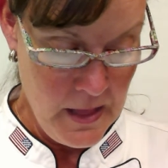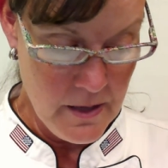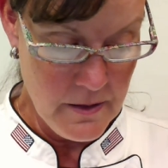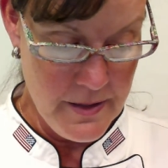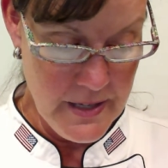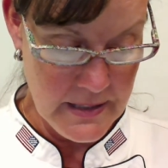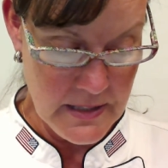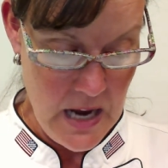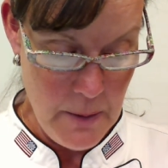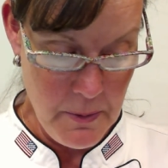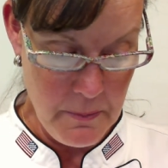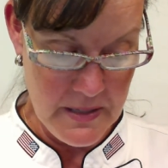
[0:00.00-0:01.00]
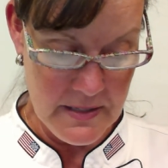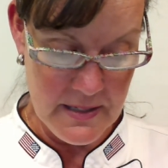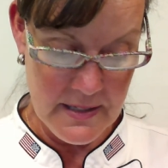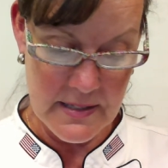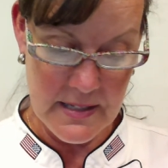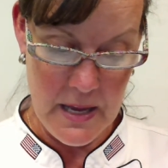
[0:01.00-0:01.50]
This type of
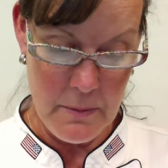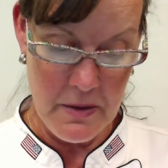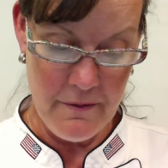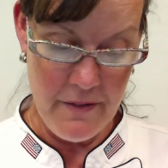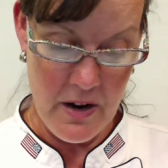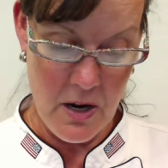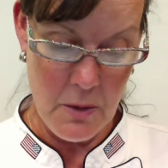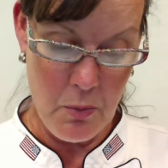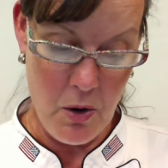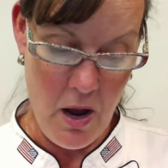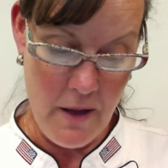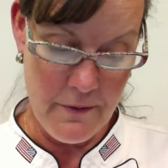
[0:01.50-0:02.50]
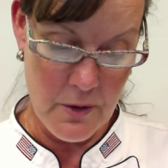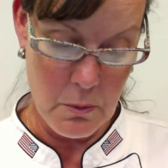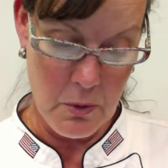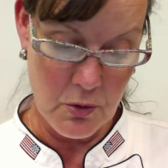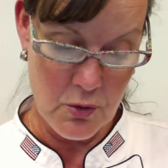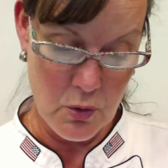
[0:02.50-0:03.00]
business can be very
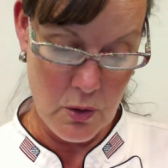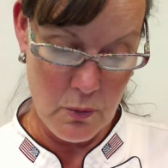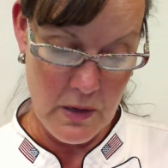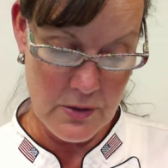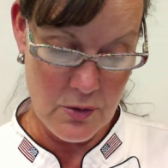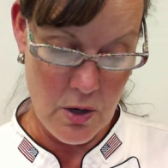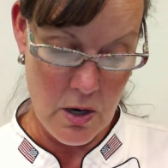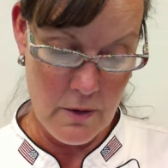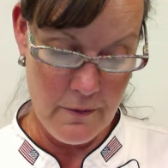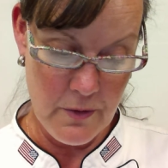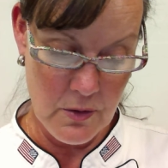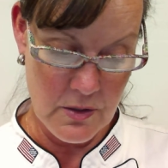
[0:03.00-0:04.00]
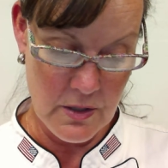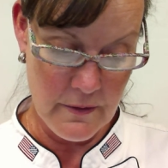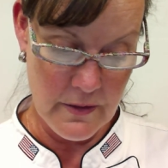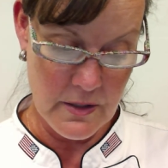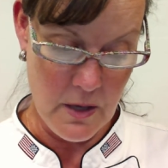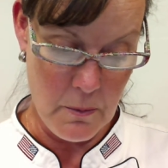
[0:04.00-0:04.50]
profitable to a restaurant or food
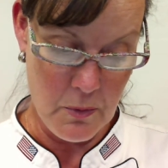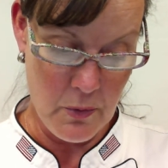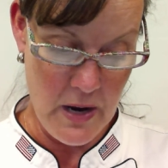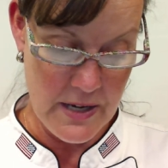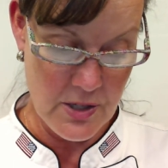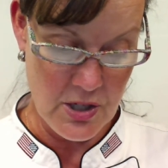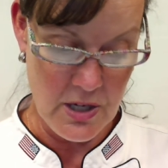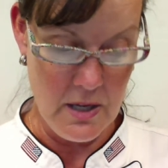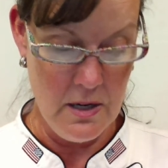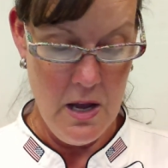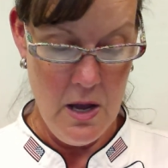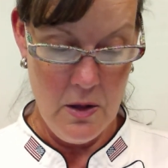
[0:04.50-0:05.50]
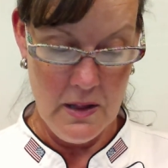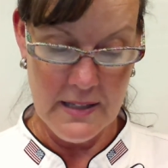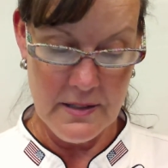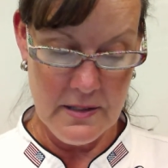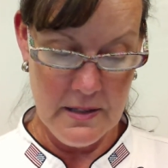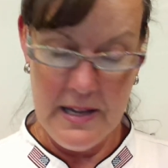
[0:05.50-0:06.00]
service operation.
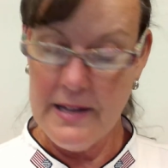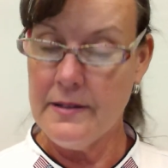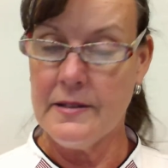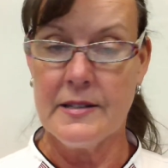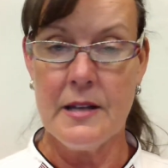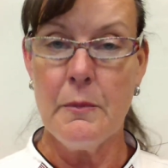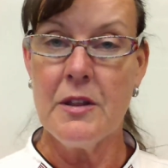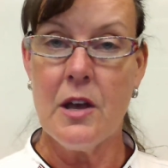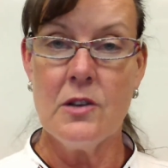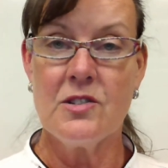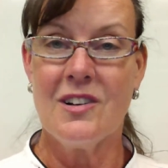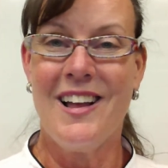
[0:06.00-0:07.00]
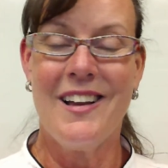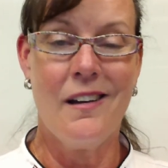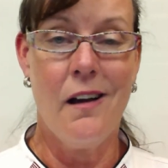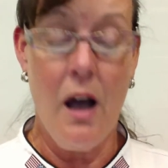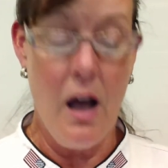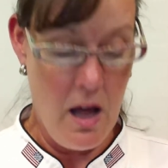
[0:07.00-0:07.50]
Some of those are like
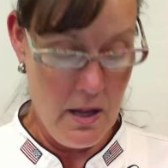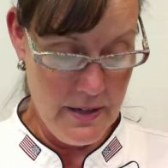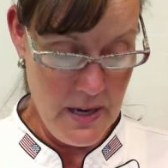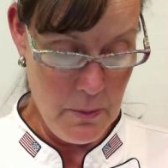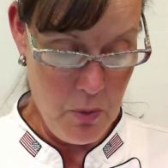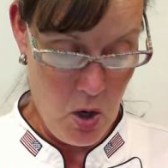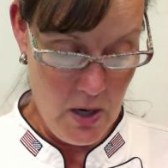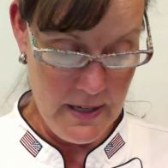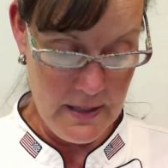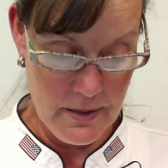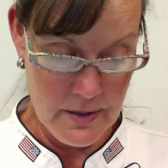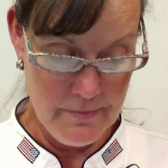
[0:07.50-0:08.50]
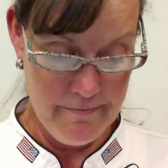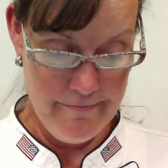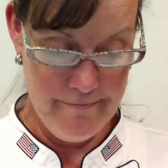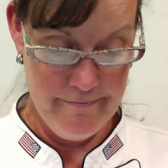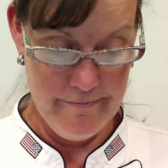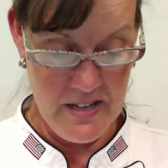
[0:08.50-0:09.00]
holiday parties,
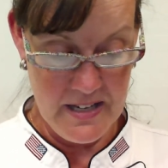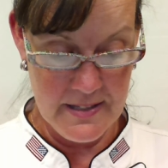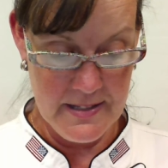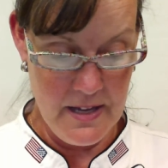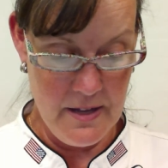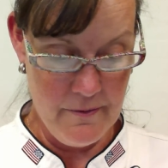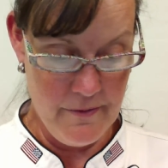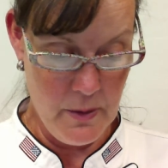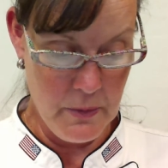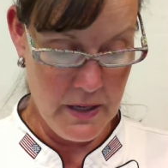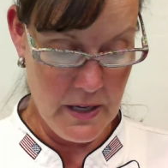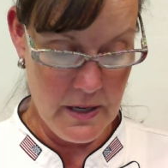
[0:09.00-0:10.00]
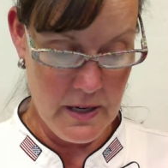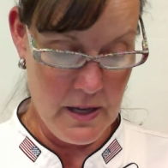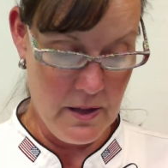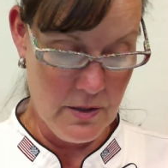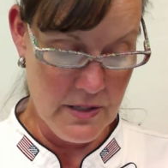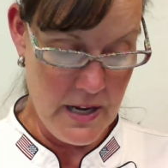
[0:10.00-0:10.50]
like I said, family
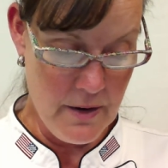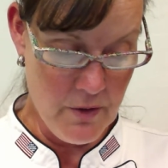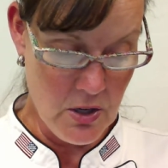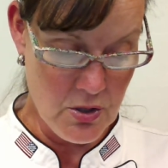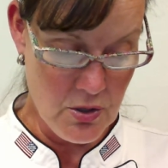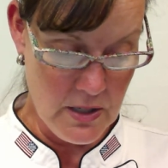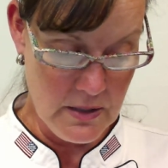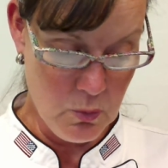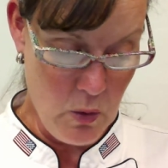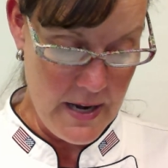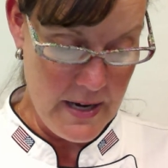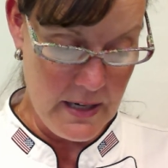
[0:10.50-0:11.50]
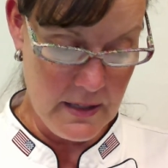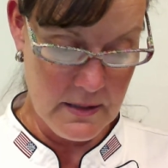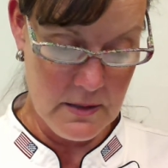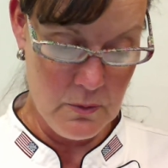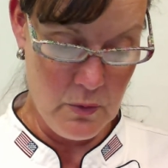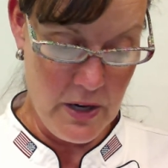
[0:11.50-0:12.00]
get-togethers, anniversaries,
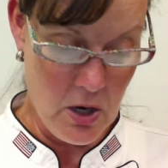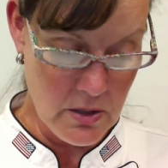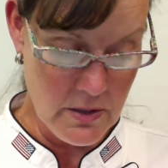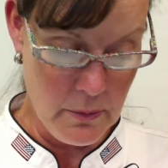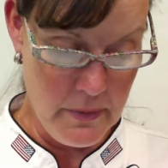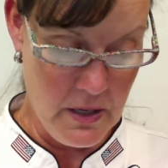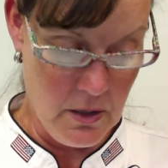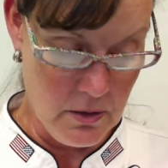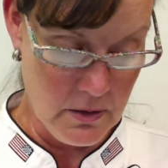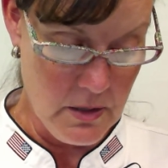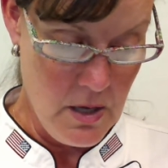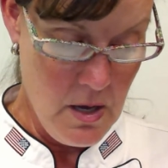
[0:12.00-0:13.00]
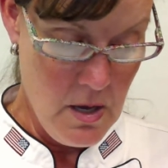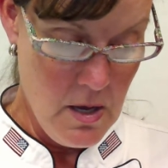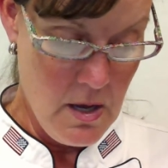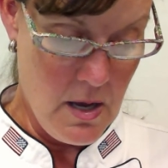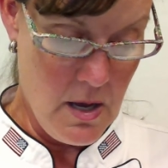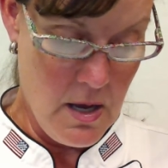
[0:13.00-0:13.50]
weddings, rehearsal meals,
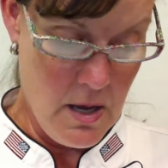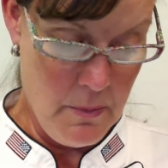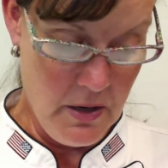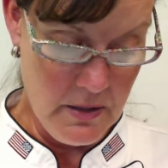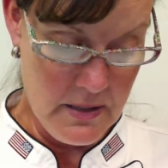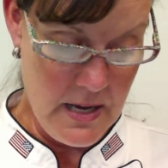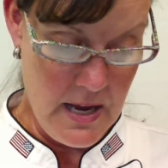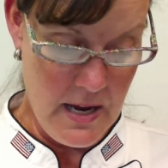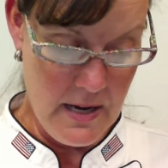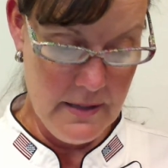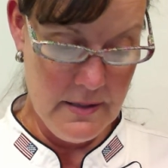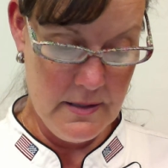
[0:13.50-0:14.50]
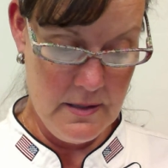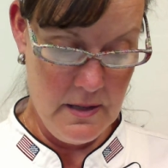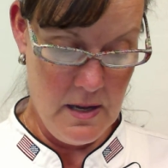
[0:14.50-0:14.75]
birthdays,